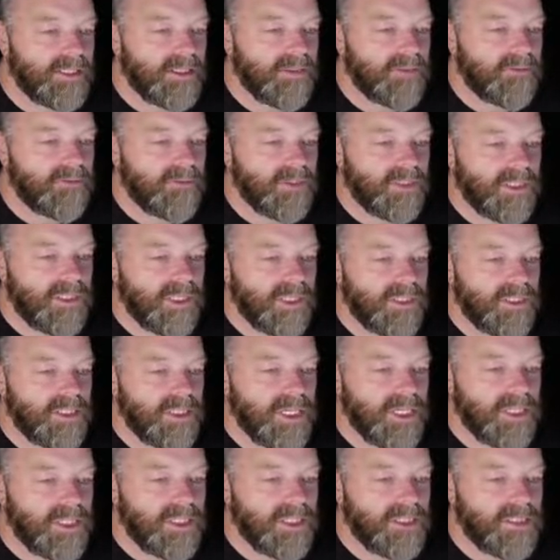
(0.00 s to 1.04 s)
If I
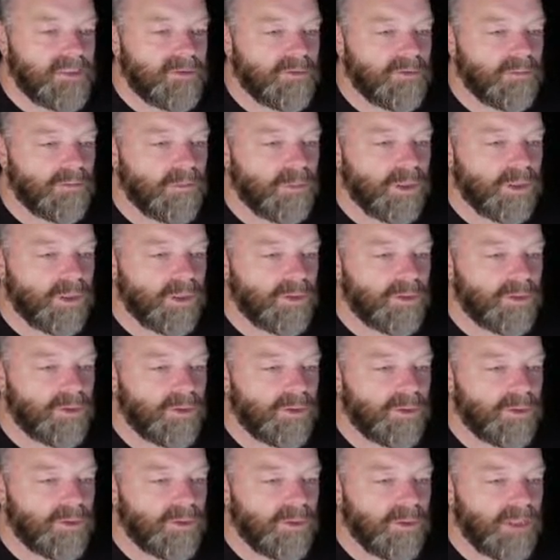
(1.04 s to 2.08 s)
change that to a
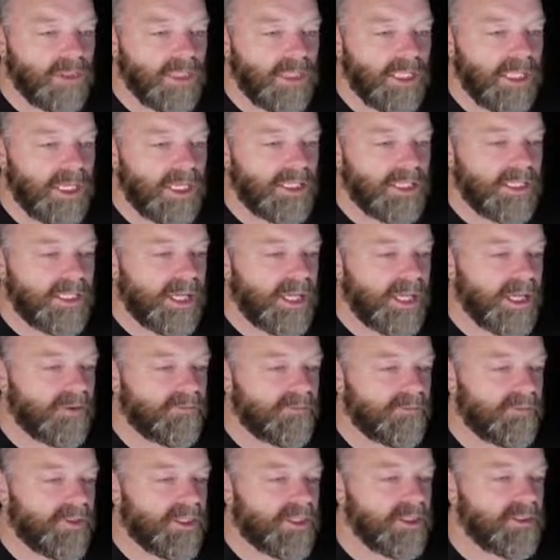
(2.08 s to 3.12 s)
blue, I'll add that.
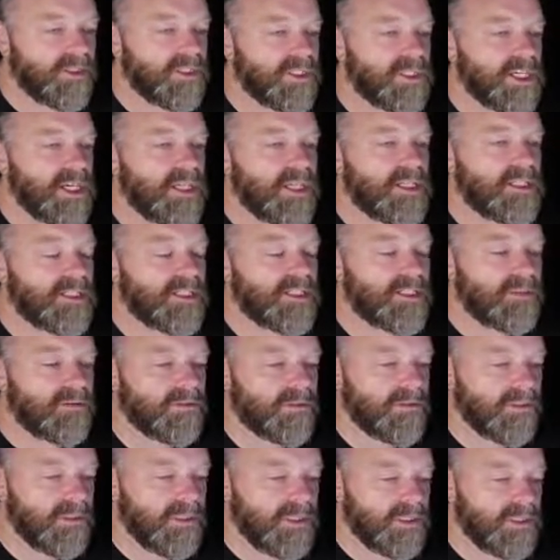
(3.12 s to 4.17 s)
It'll change it
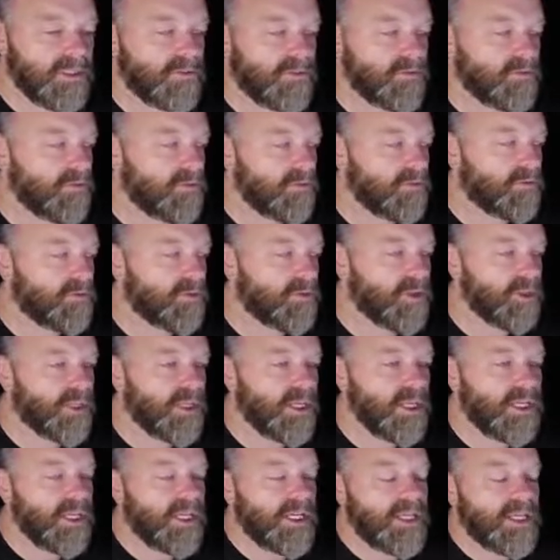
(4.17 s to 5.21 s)
to a different font.
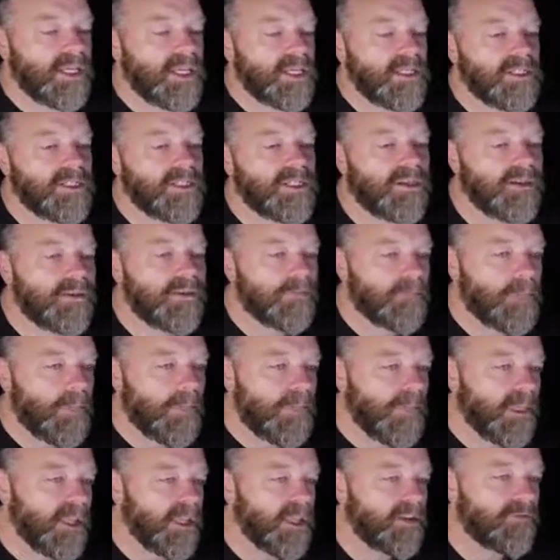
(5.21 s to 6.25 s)
So
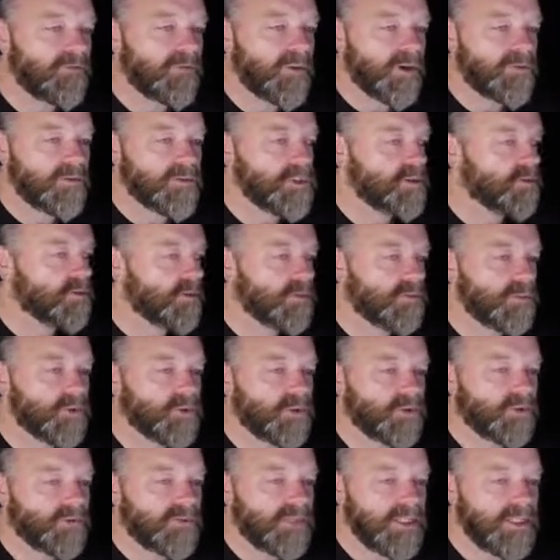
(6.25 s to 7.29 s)
if I was to
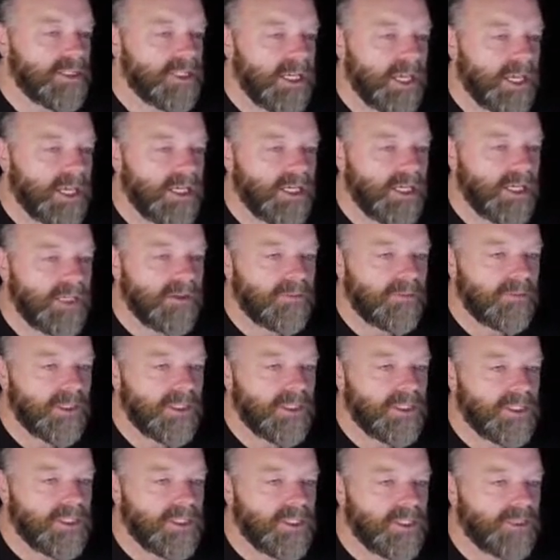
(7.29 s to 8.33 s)
remove this header
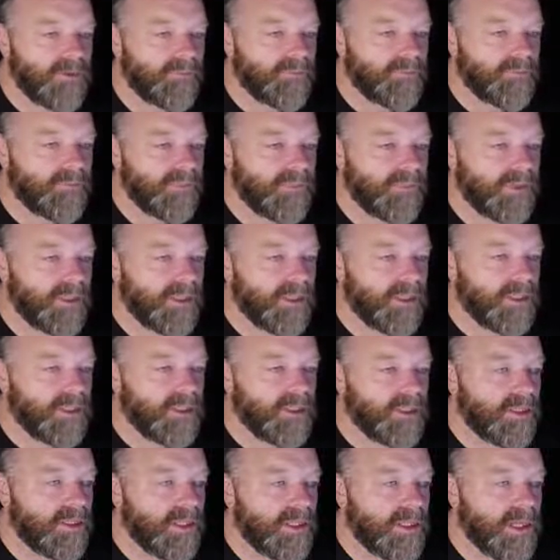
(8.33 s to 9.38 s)
image,
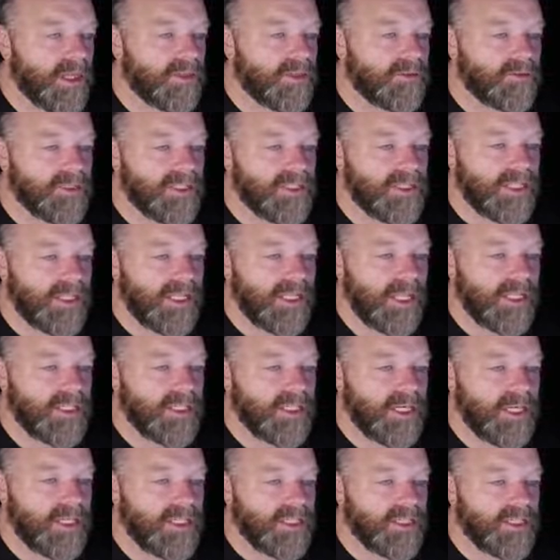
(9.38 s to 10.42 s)
okay, you'll see that
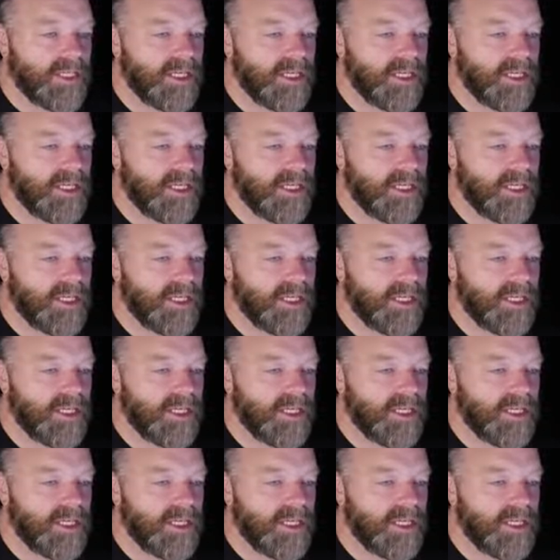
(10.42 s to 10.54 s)
change